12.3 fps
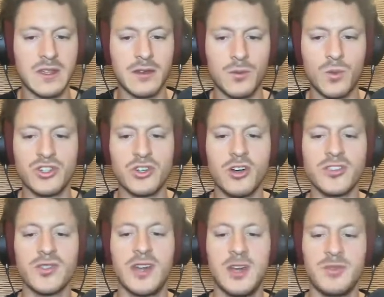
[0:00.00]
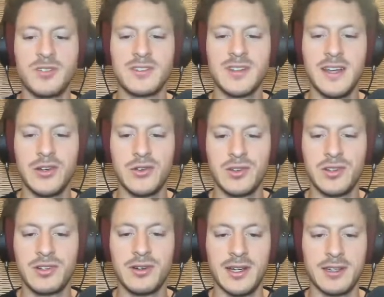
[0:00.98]
which also happens later in the
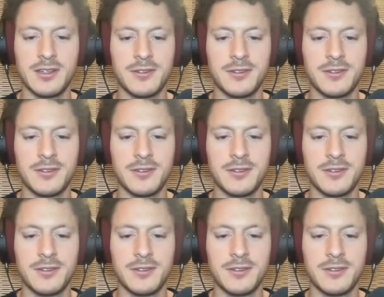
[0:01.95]
track.